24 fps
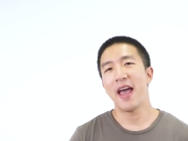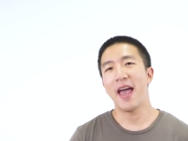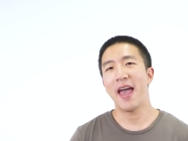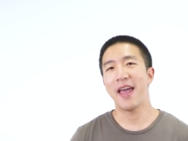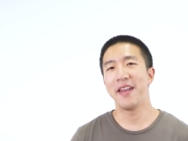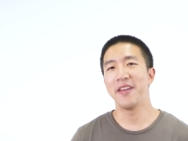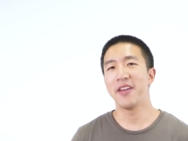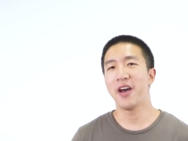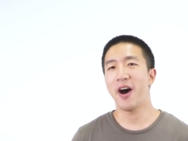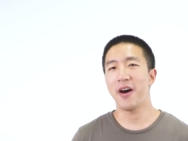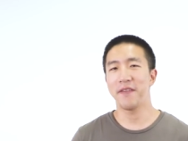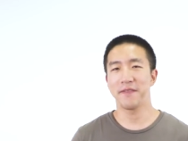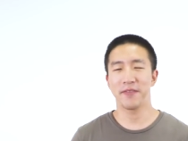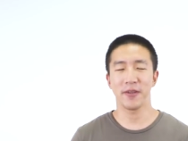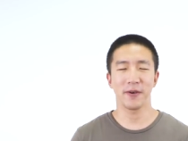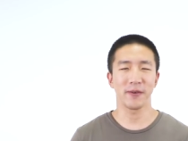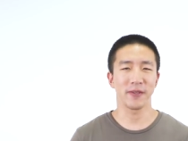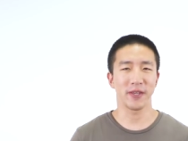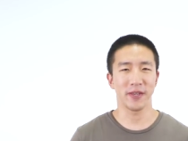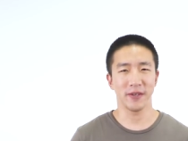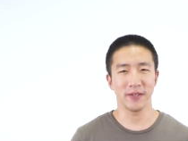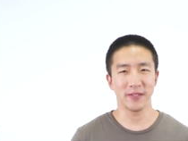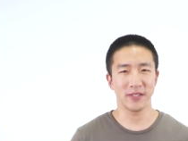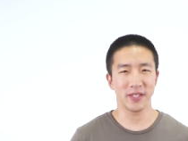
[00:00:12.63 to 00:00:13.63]
and not feel
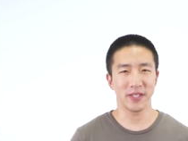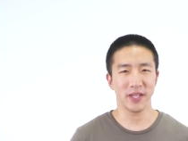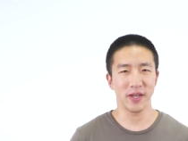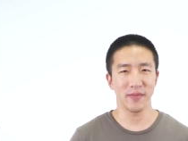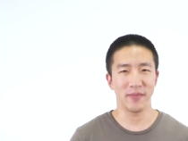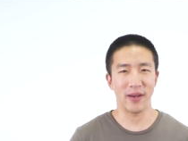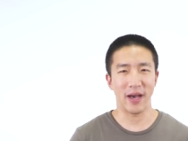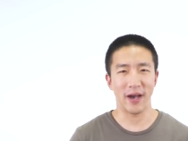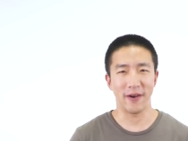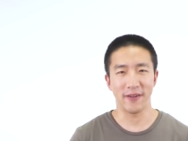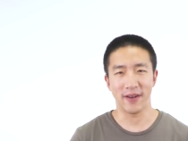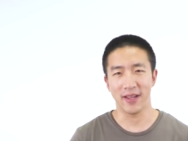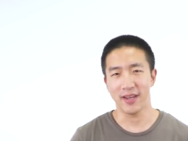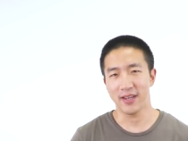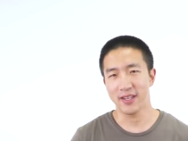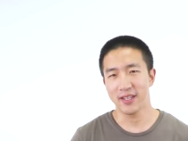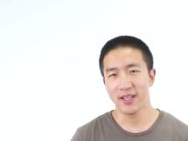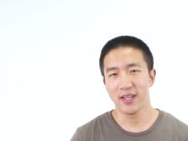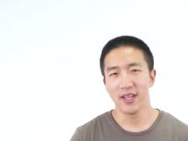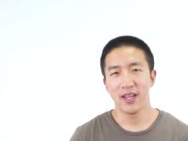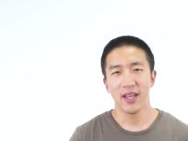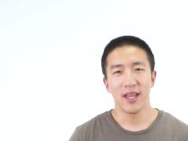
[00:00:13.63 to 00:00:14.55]
guilty about it.